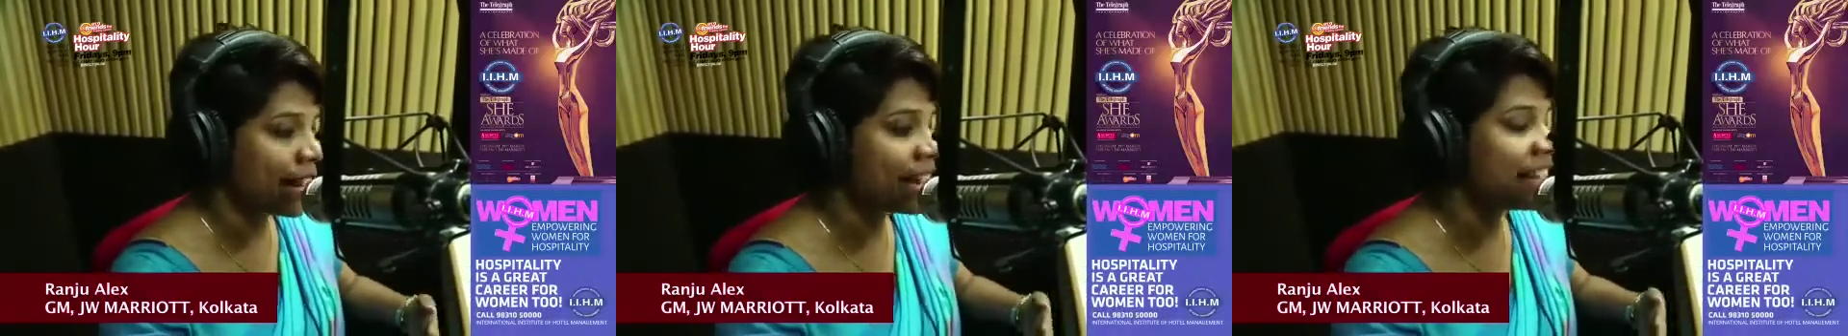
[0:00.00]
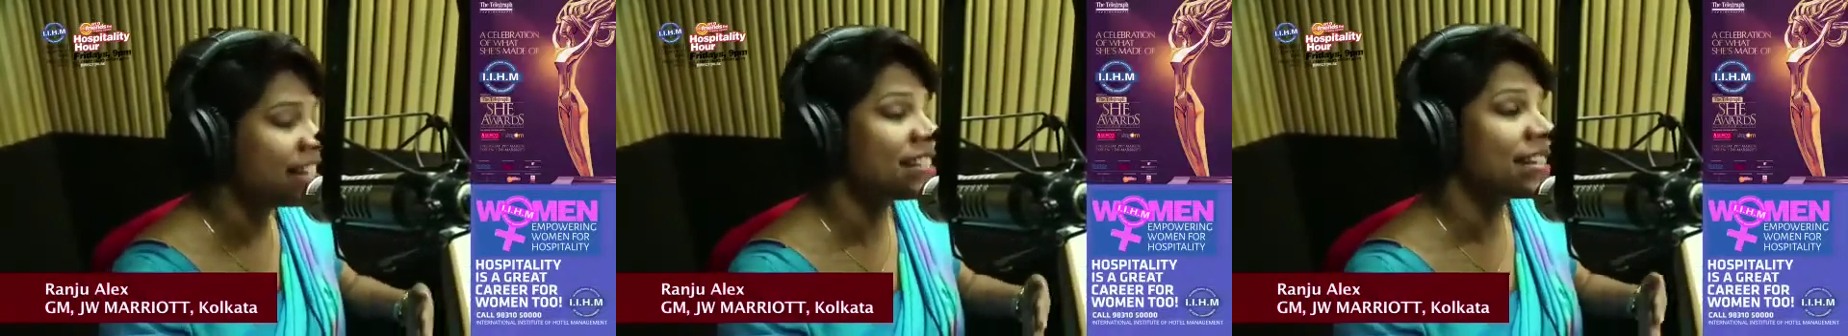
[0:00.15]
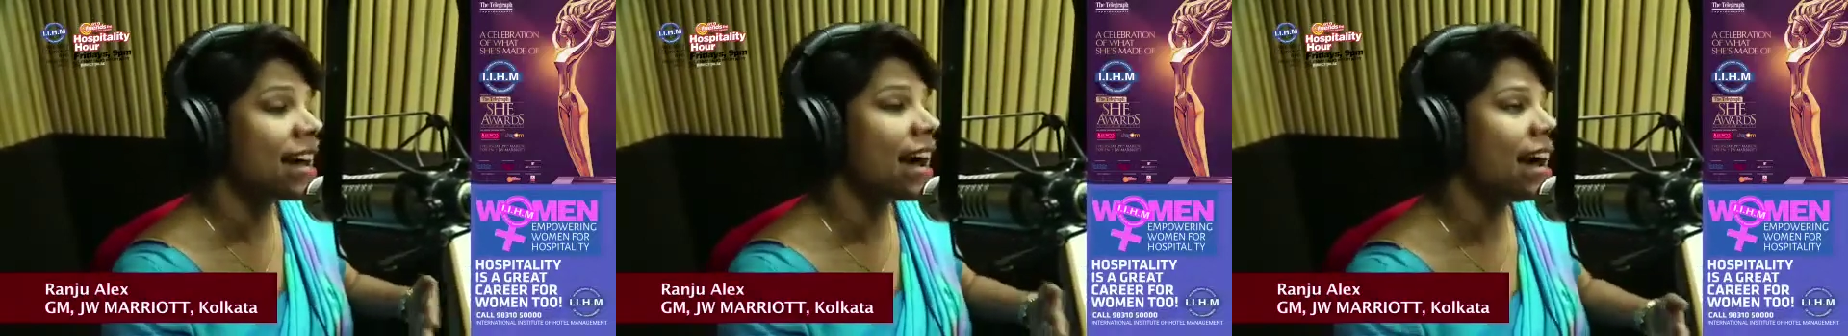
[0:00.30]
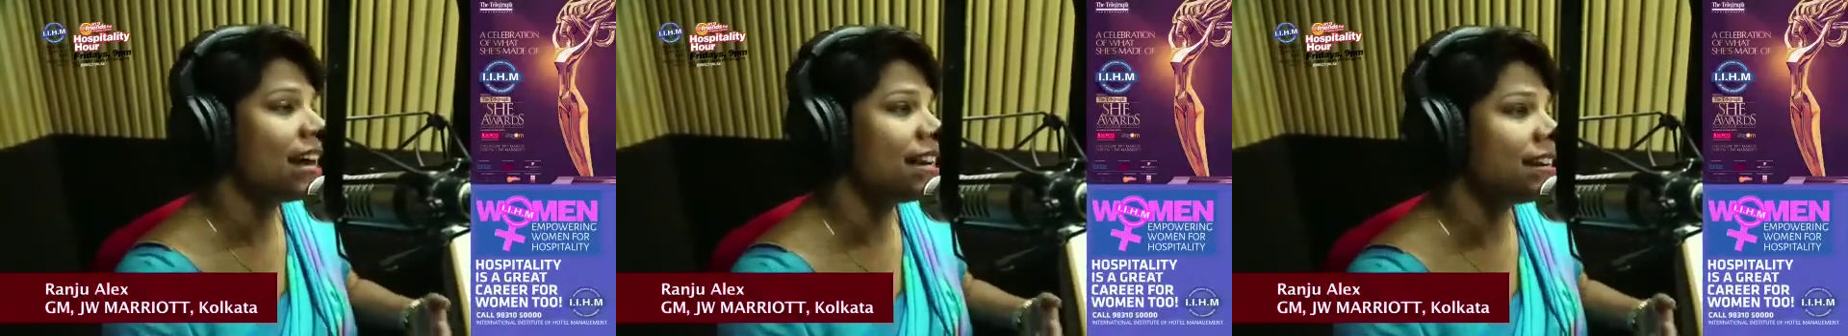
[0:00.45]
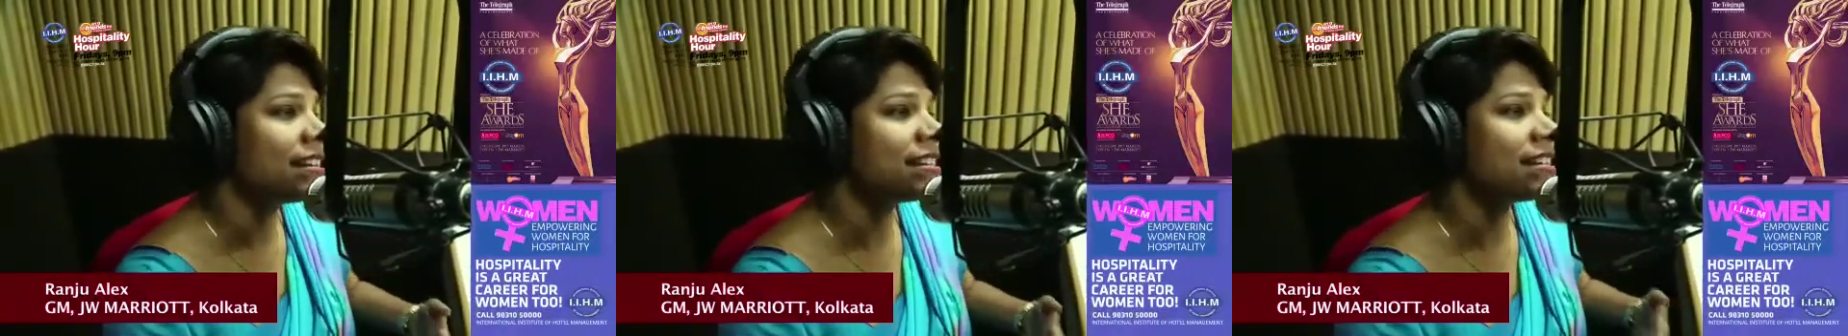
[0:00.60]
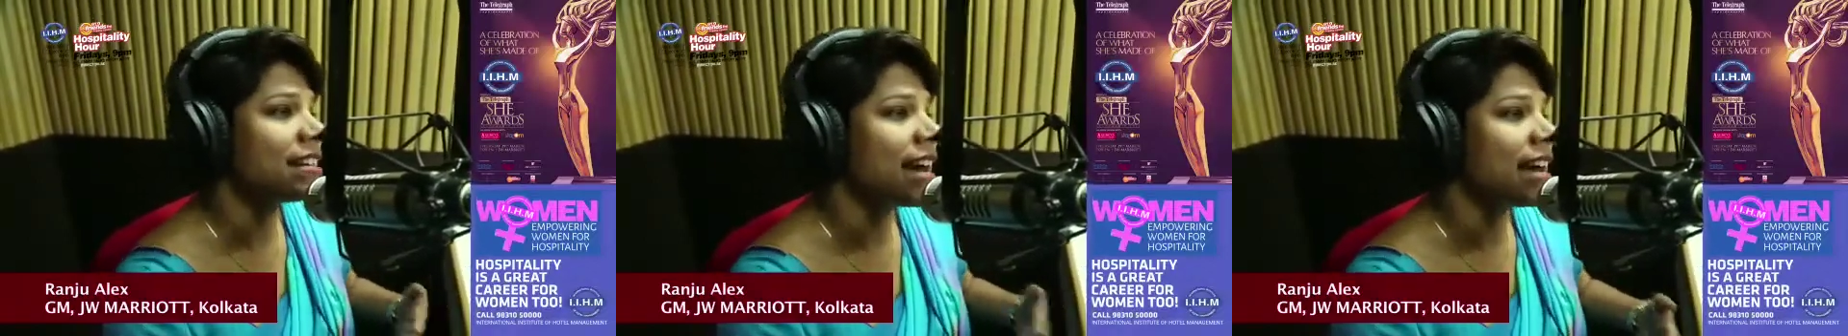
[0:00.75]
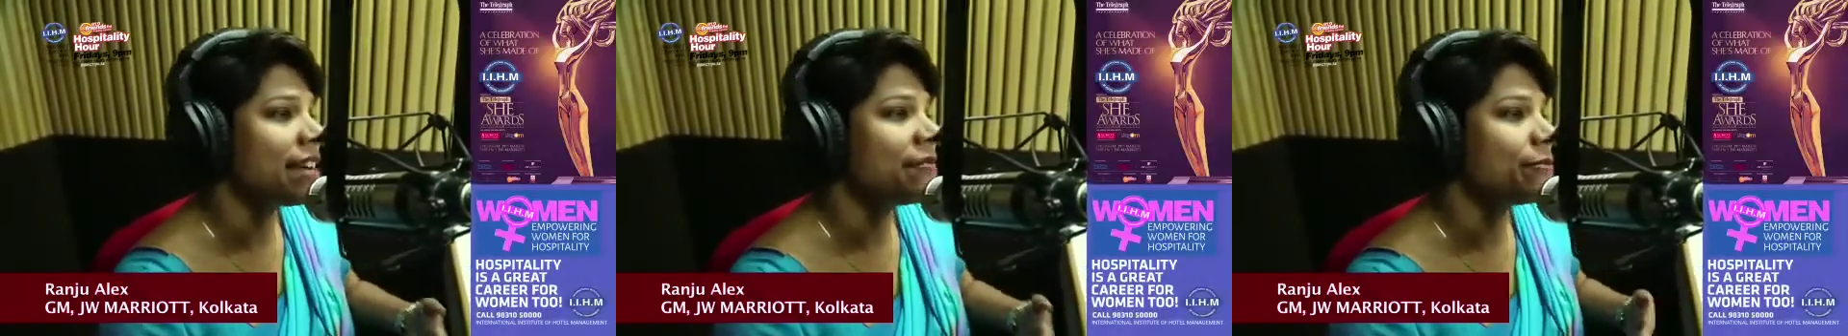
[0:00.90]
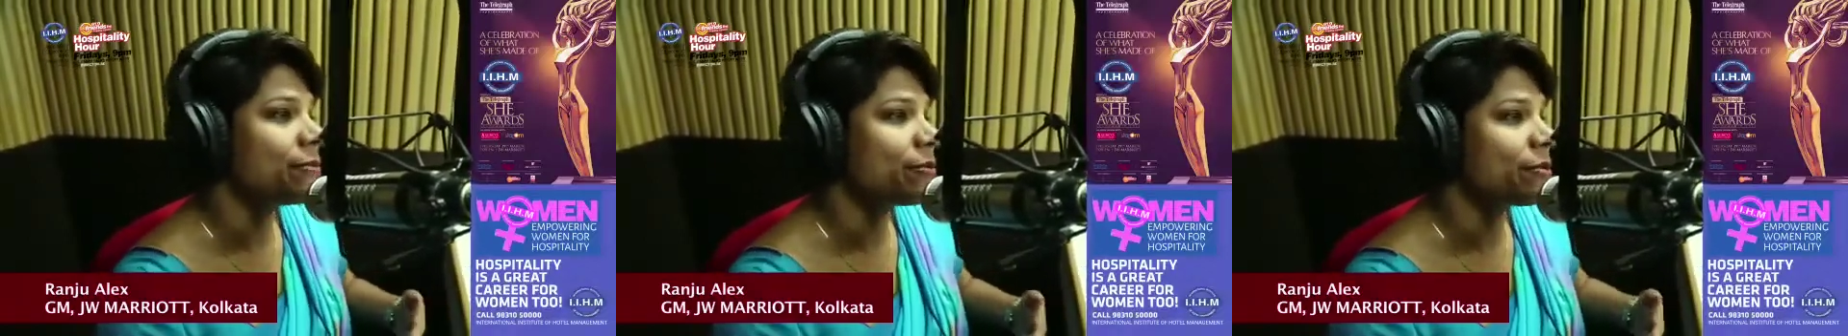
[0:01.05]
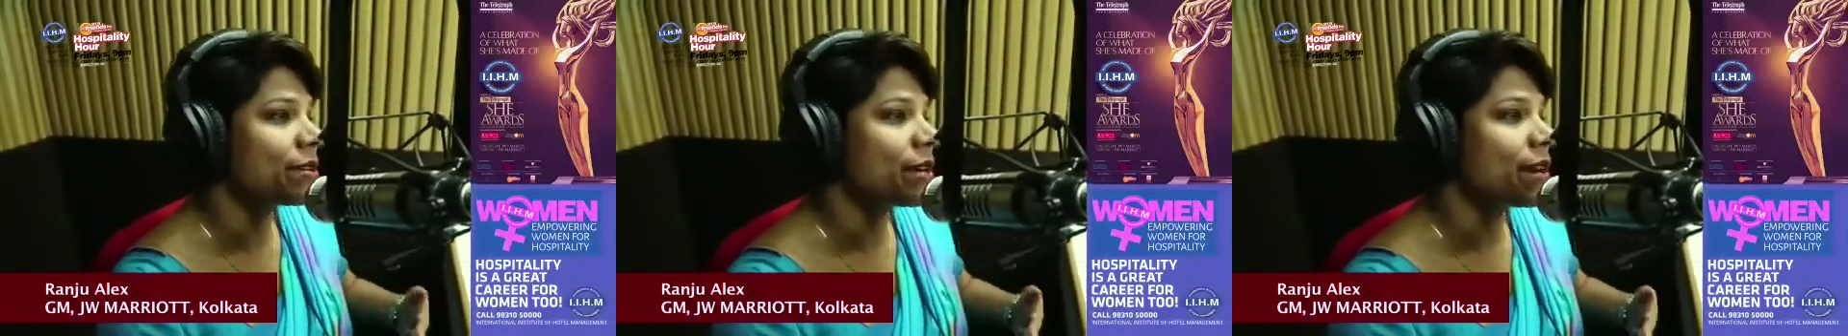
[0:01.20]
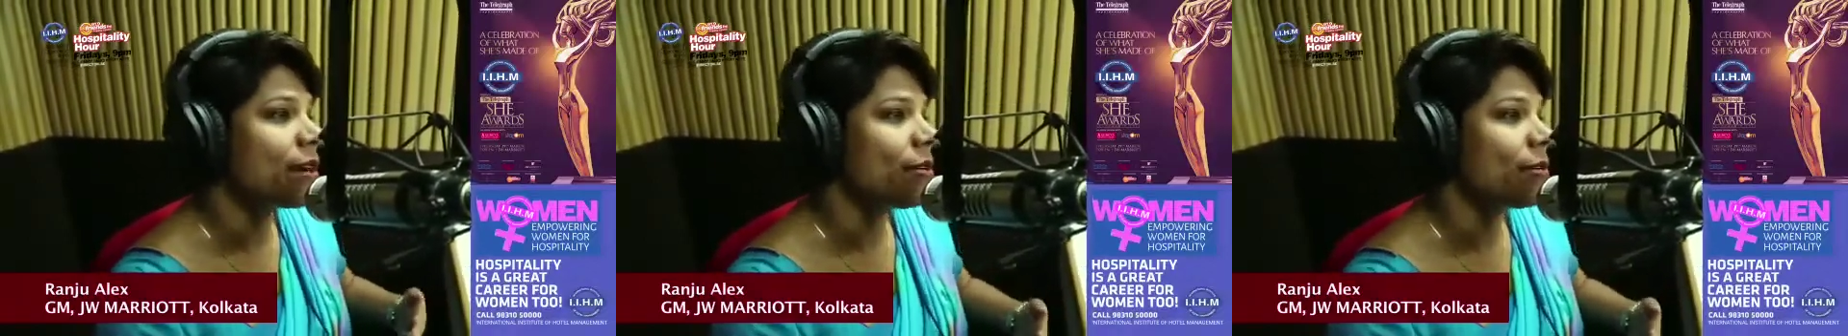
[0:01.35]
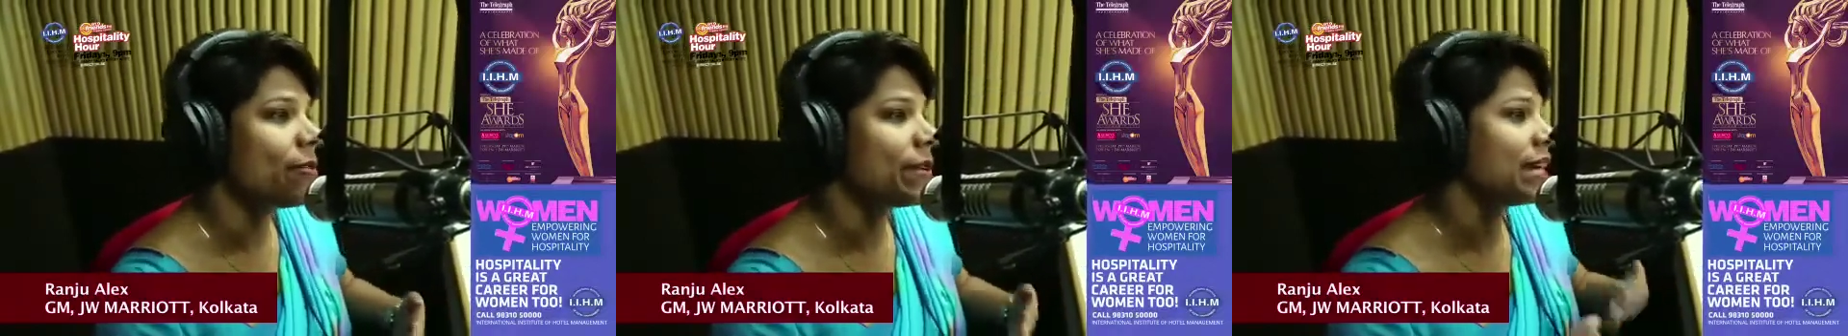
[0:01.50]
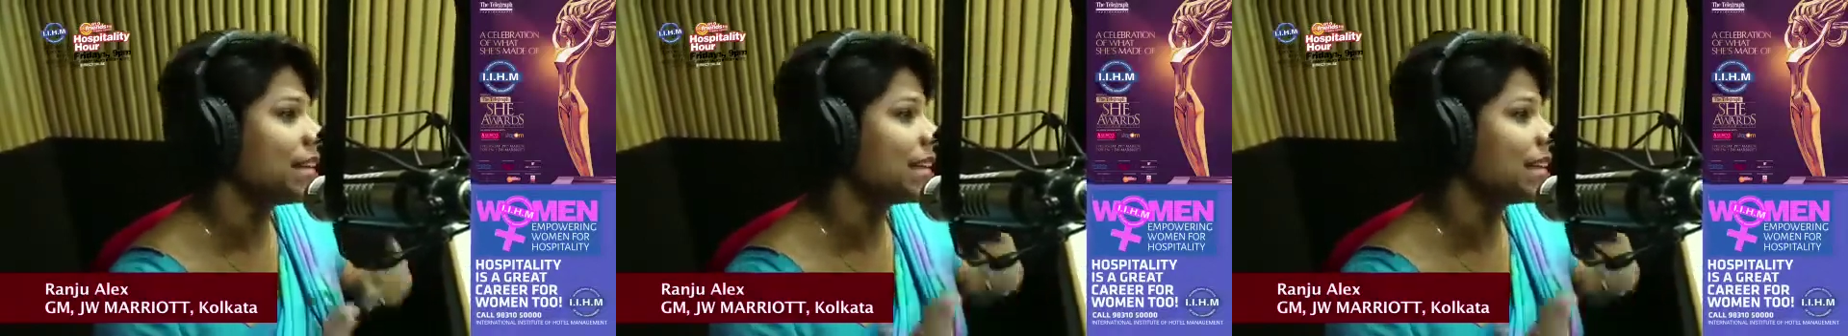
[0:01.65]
entire time would go